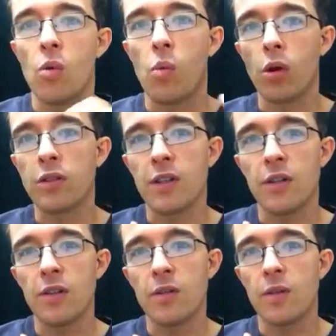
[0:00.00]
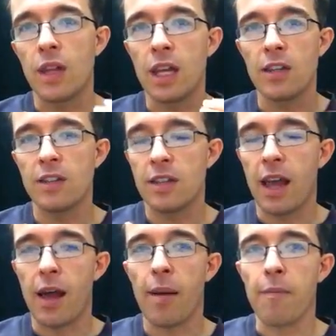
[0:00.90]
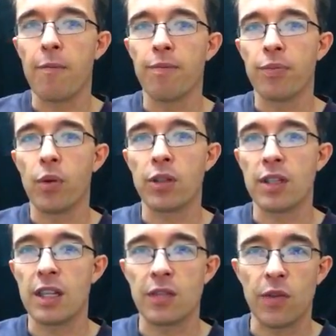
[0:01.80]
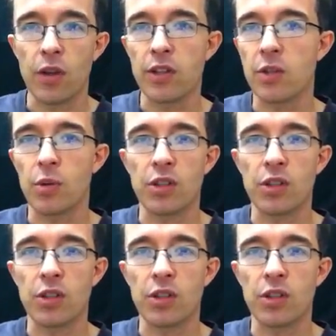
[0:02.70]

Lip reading: what do these verses,